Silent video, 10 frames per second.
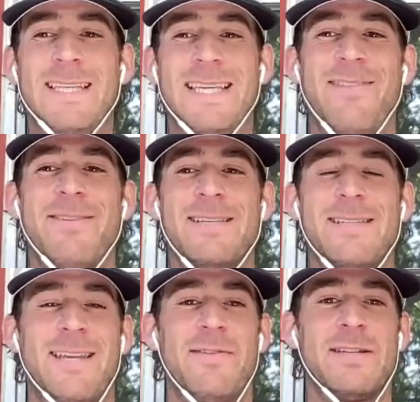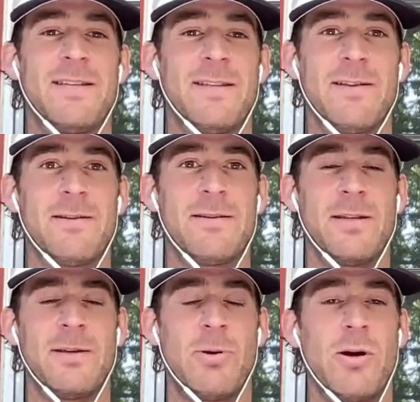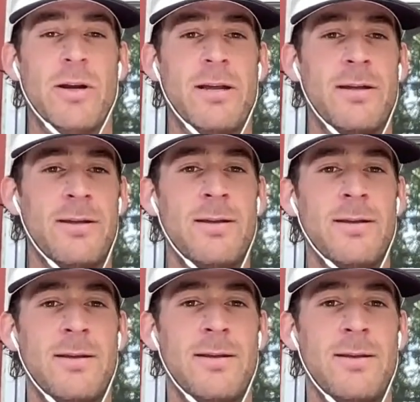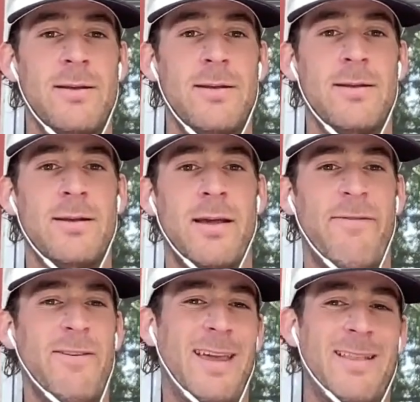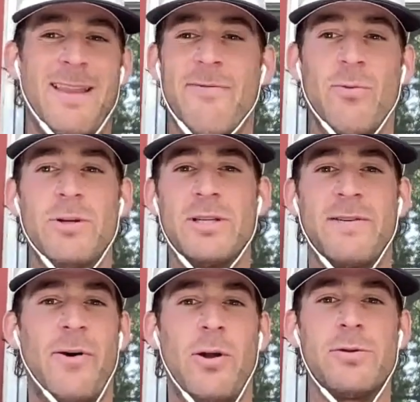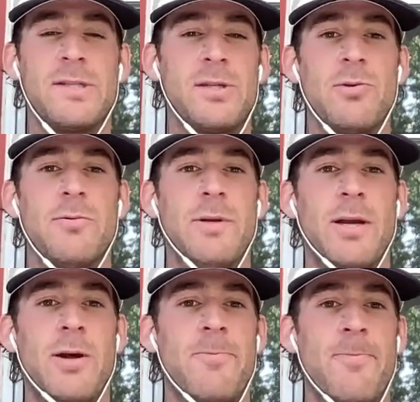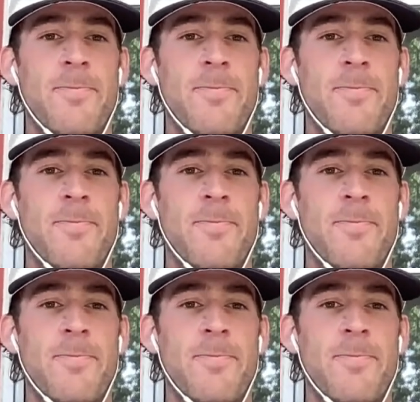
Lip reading: give it to the party. I feel like everyone just follows suit, you know.